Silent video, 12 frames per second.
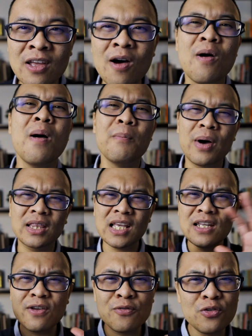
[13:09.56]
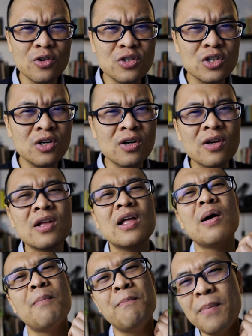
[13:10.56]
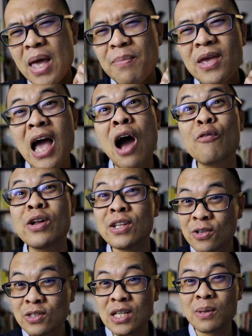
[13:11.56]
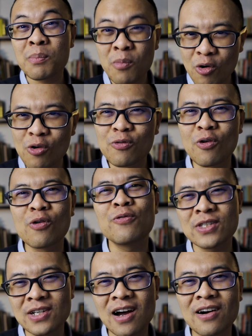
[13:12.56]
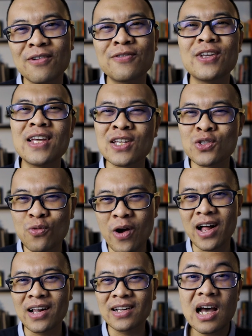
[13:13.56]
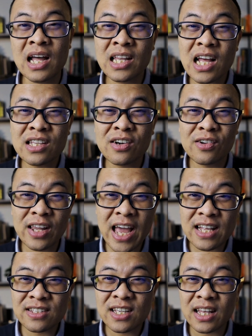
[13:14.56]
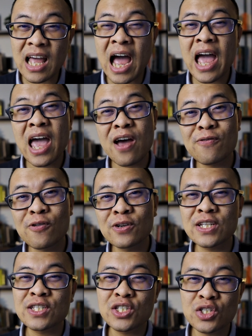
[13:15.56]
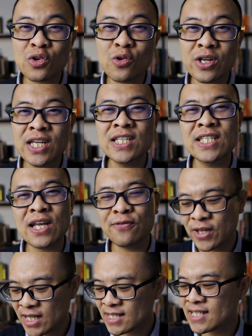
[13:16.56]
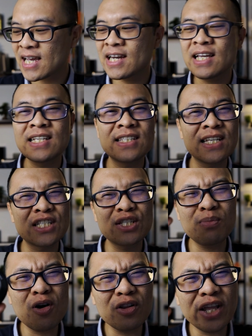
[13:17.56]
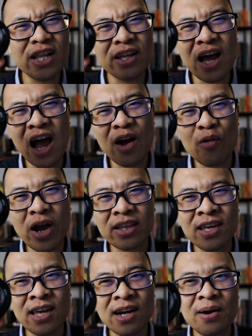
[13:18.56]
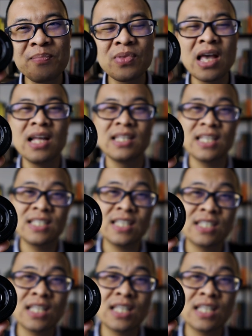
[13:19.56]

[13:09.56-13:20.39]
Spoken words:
now. But in the future, maybe I will use it more for photography as well. Another lens that I have for the Sony ZV-E10 is this small little guy right here. This is